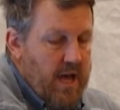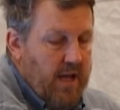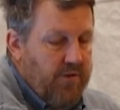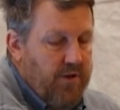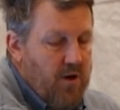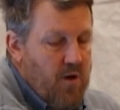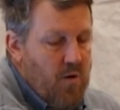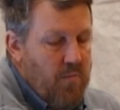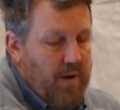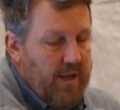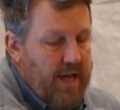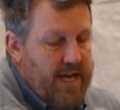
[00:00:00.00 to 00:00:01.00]
And so
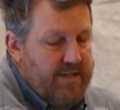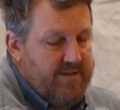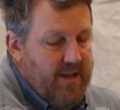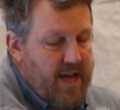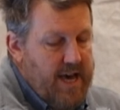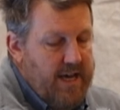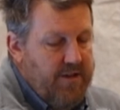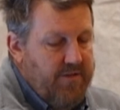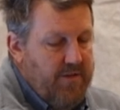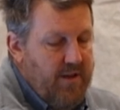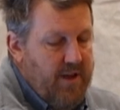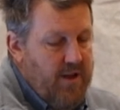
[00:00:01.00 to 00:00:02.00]
my last slide
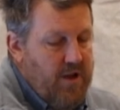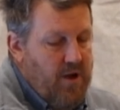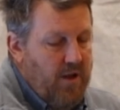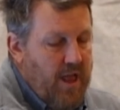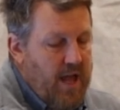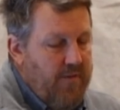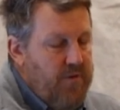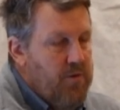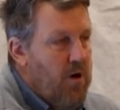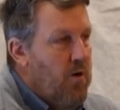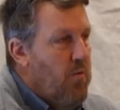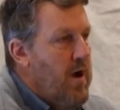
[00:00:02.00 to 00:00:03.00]
is you know, a lot of you
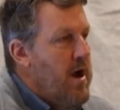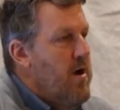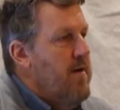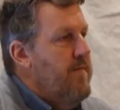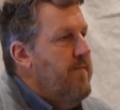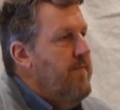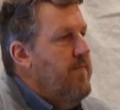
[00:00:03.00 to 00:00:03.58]
all are aware of